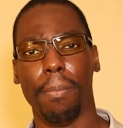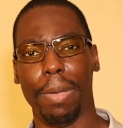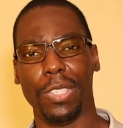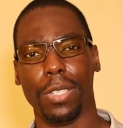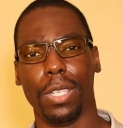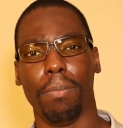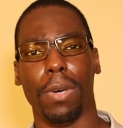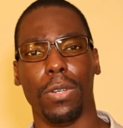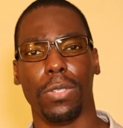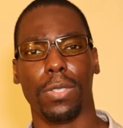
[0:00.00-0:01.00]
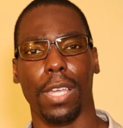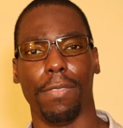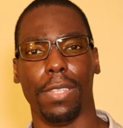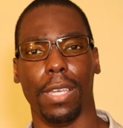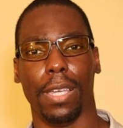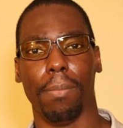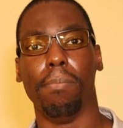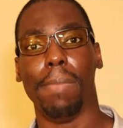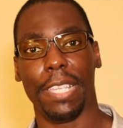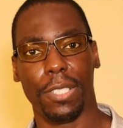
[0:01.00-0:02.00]
basically most of the
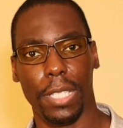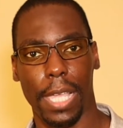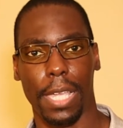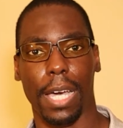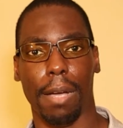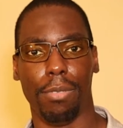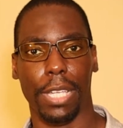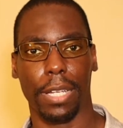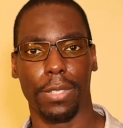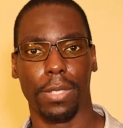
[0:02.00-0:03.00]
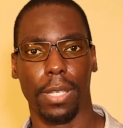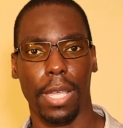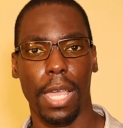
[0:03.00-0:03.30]
Messier objects,